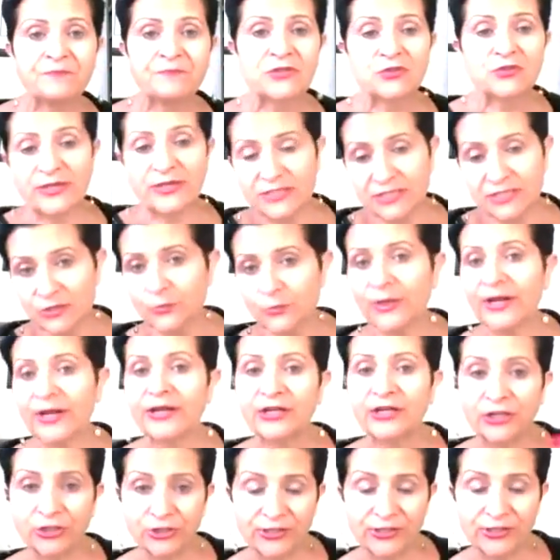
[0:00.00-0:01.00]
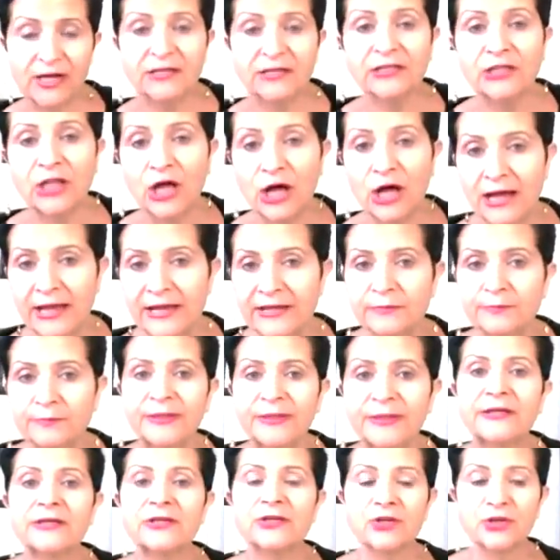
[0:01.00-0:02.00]
So I did what I could online,
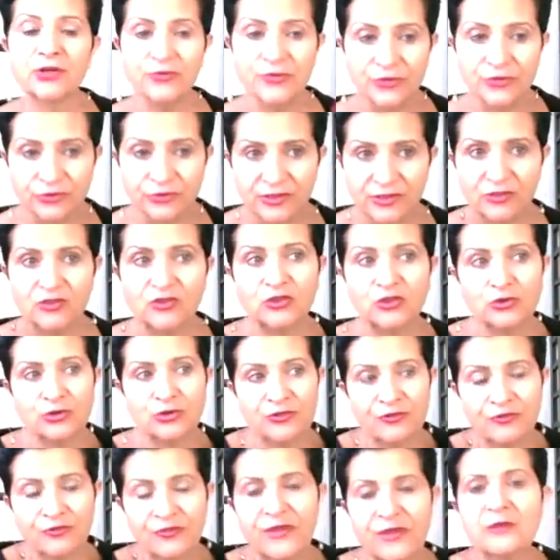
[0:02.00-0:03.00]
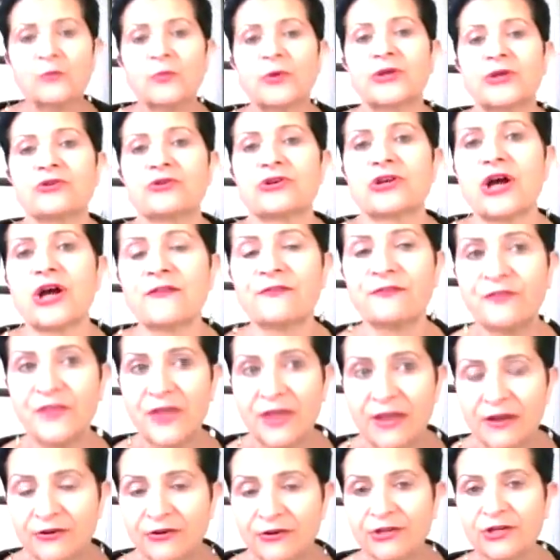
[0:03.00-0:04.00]
but there's a certain thing when you're not
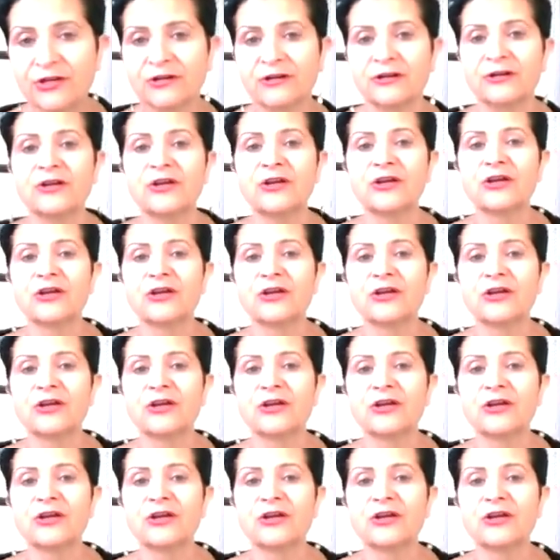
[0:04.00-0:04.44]
there to,